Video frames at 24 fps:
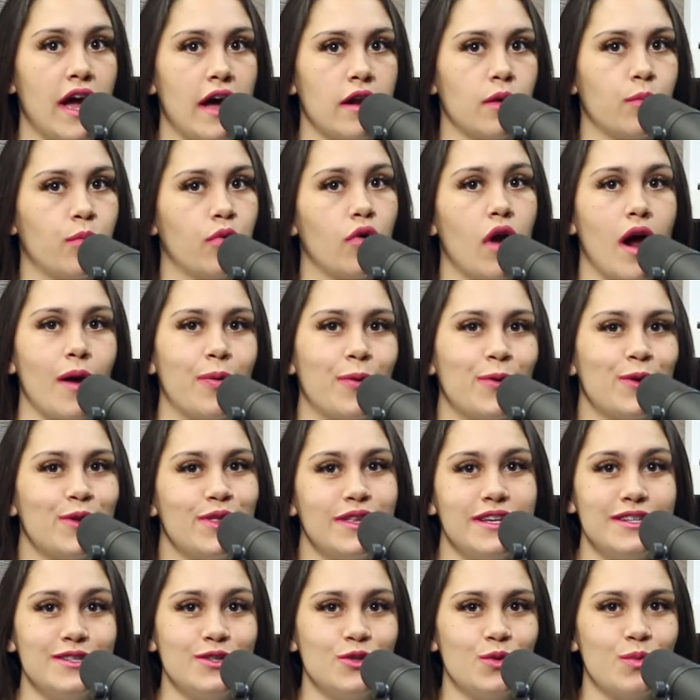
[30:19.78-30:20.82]
how to
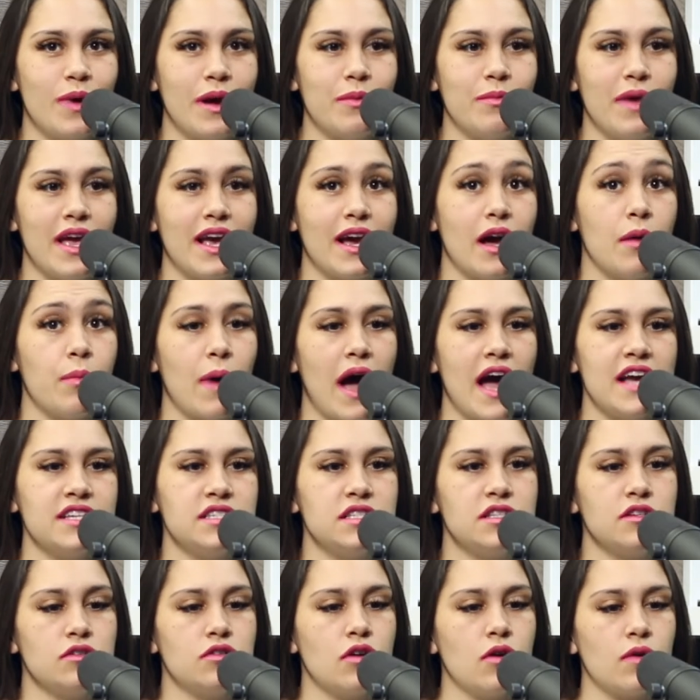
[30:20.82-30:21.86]
properly do my makeup. I
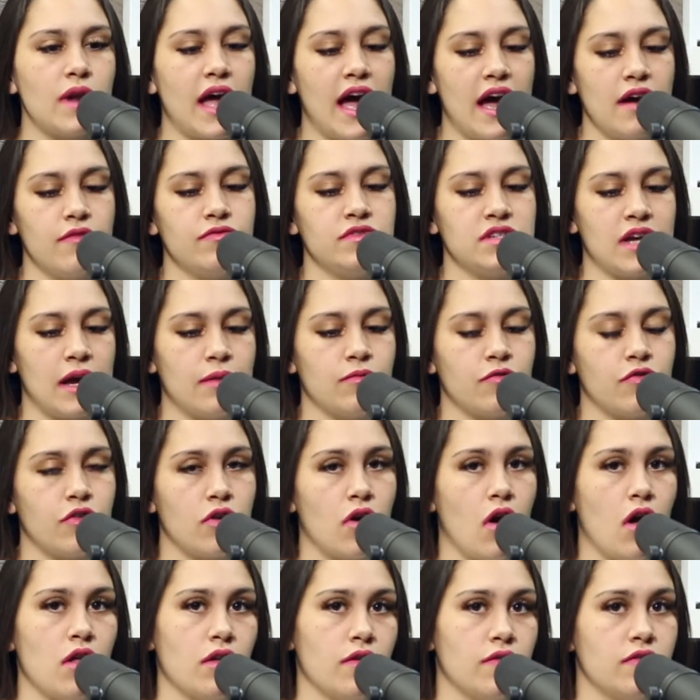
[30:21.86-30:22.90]
still don't have time for
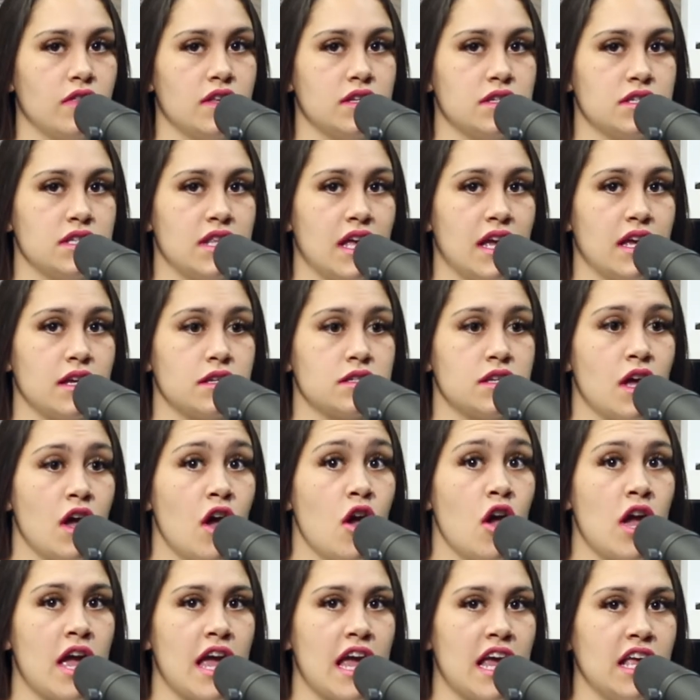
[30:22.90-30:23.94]
all of these things
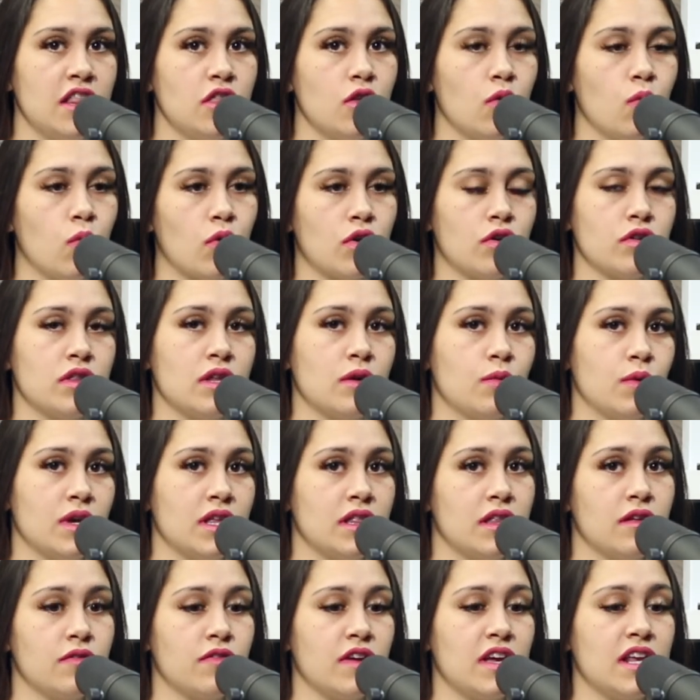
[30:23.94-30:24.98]
in the world that we
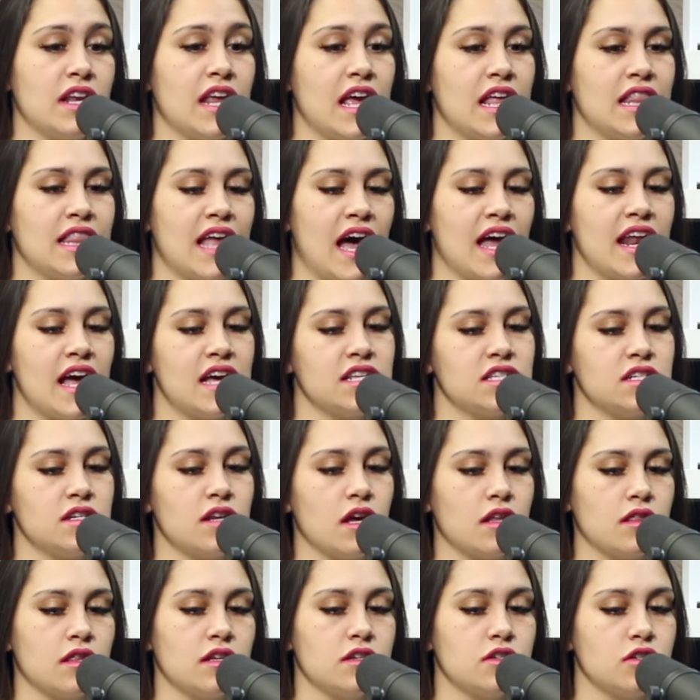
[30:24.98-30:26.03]
live in. And that has
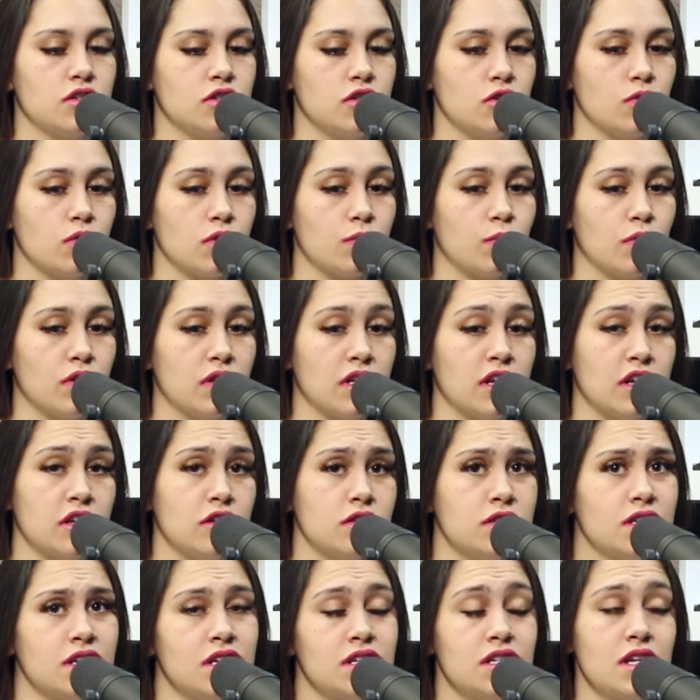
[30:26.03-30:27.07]
nothing to do with
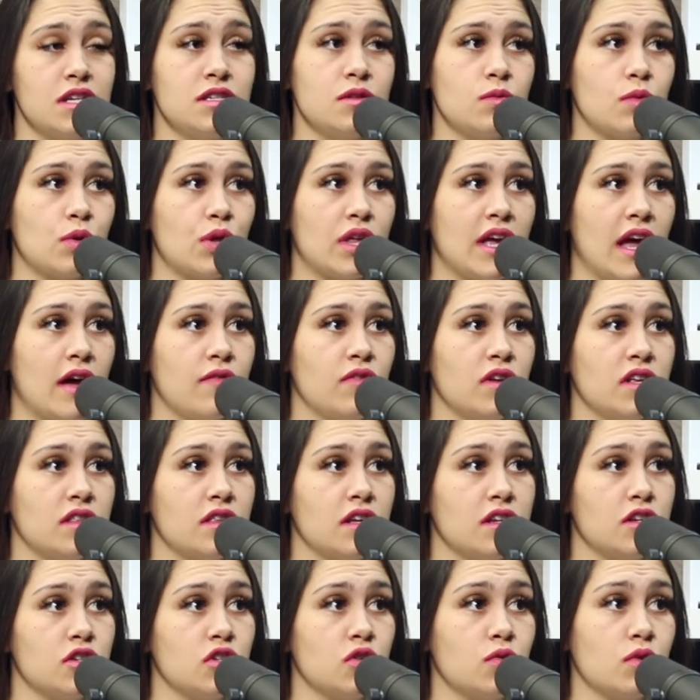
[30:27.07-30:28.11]
millennials. And it doesn't really have
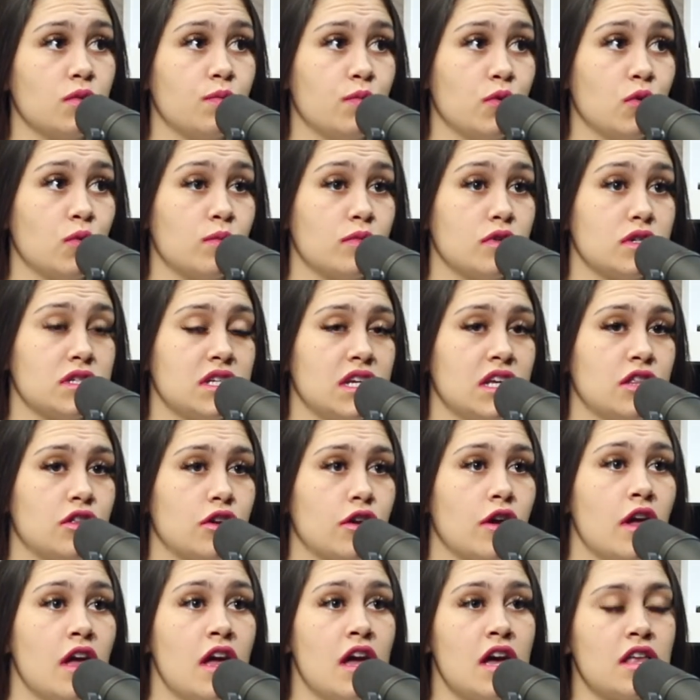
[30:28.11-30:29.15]
anything to do with boomers
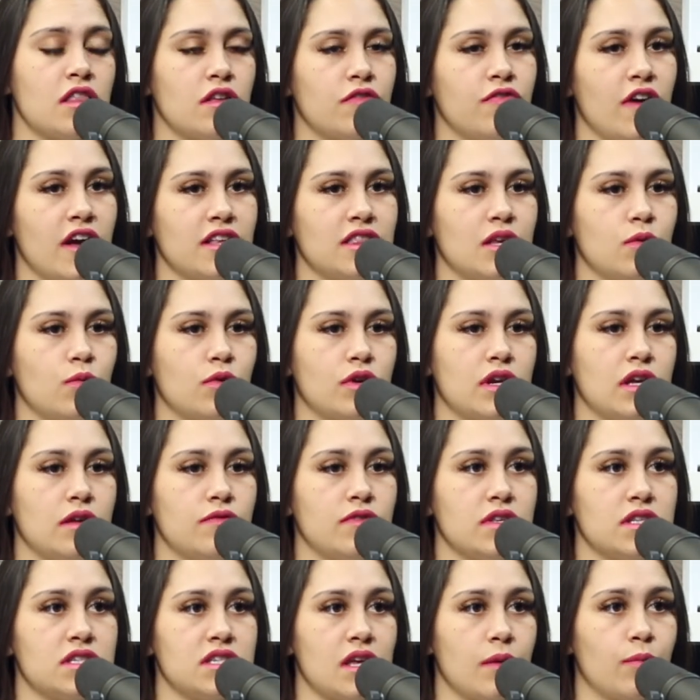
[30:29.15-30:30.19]
either. The fact that we're
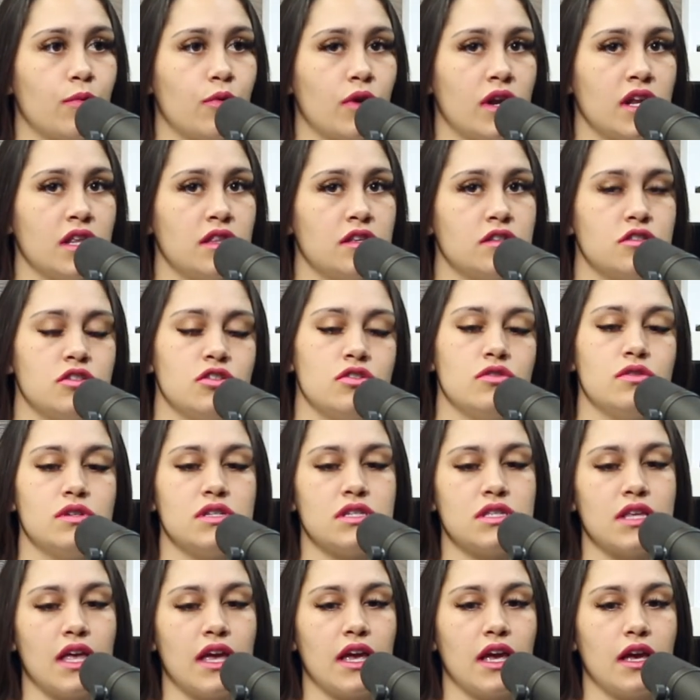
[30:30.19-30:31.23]
even separating the two
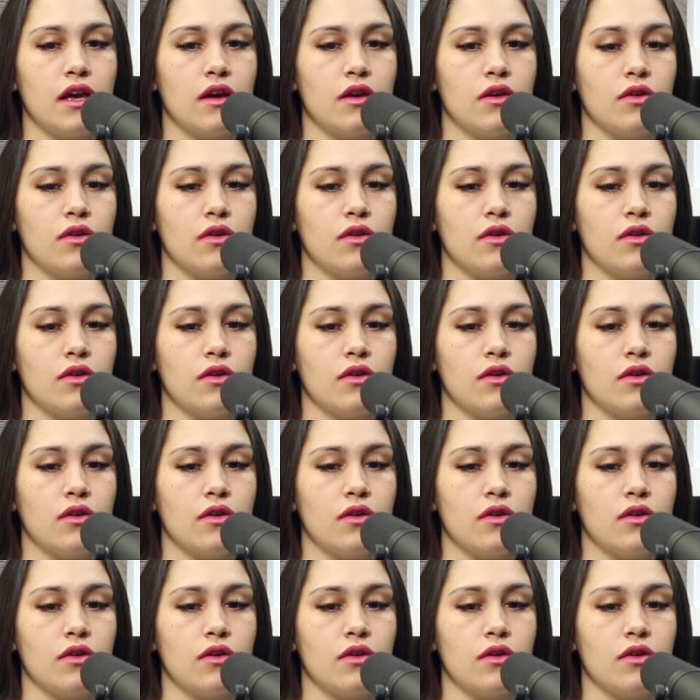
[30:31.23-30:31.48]
is like